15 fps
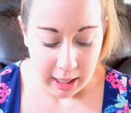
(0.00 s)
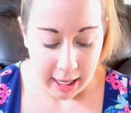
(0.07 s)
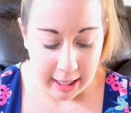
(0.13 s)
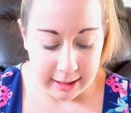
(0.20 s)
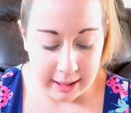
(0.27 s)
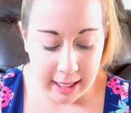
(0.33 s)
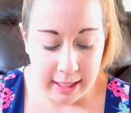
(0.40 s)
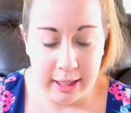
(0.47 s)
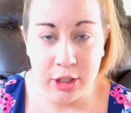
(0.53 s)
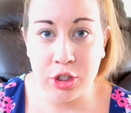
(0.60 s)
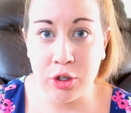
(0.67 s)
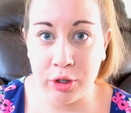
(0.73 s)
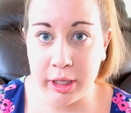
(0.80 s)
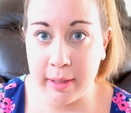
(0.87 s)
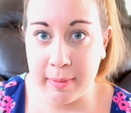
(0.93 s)
It's not as
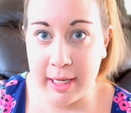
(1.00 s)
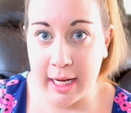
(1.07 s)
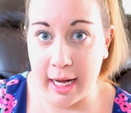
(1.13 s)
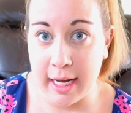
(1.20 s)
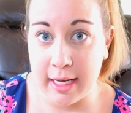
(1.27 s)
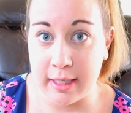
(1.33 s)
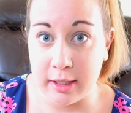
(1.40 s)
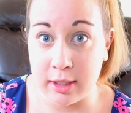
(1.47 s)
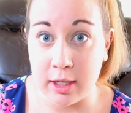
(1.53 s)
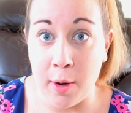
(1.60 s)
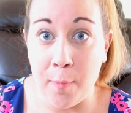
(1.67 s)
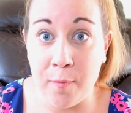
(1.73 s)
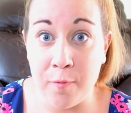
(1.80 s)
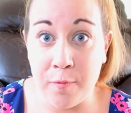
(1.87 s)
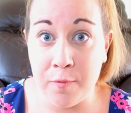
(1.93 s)
creamy as
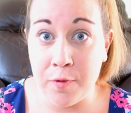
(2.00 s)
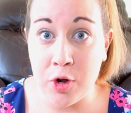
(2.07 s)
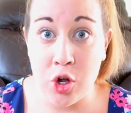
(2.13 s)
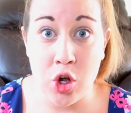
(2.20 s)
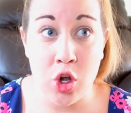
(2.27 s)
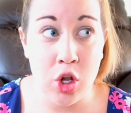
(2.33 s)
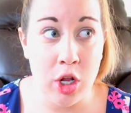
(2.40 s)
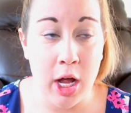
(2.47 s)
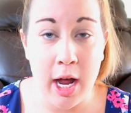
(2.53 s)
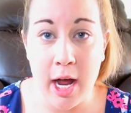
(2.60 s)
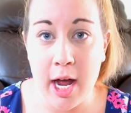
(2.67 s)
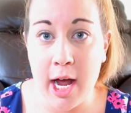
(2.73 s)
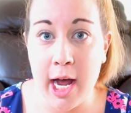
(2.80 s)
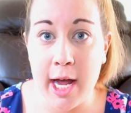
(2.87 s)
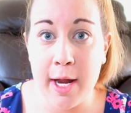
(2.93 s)
full
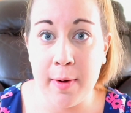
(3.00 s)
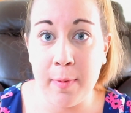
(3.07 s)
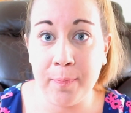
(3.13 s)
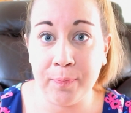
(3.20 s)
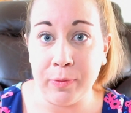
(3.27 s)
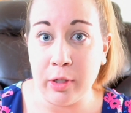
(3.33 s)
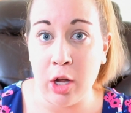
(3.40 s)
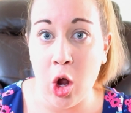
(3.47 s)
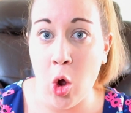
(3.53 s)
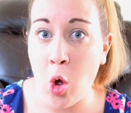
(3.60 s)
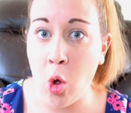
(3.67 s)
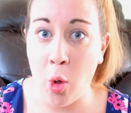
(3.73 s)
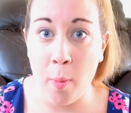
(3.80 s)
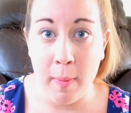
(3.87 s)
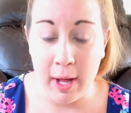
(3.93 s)
on
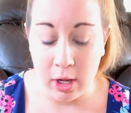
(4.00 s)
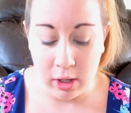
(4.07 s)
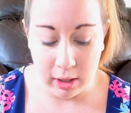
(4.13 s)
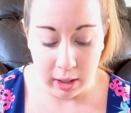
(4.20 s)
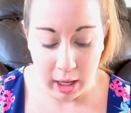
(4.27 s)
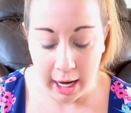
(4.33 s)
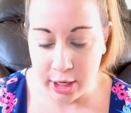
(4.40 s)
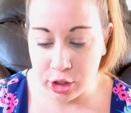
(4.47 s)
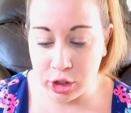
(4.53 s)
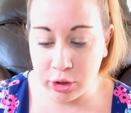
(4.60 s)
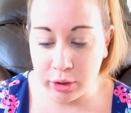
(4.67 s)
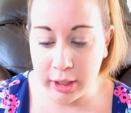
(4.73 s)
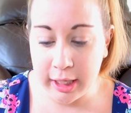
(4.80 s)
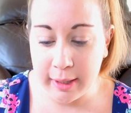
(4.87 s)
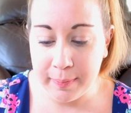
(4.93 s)
whole milk ice
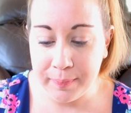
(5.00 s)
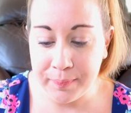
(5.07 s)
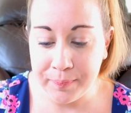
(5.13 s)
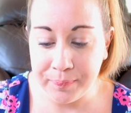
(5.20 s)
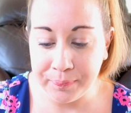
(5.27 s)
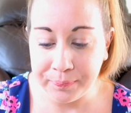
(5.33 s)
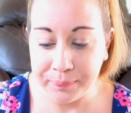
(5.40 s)
cream,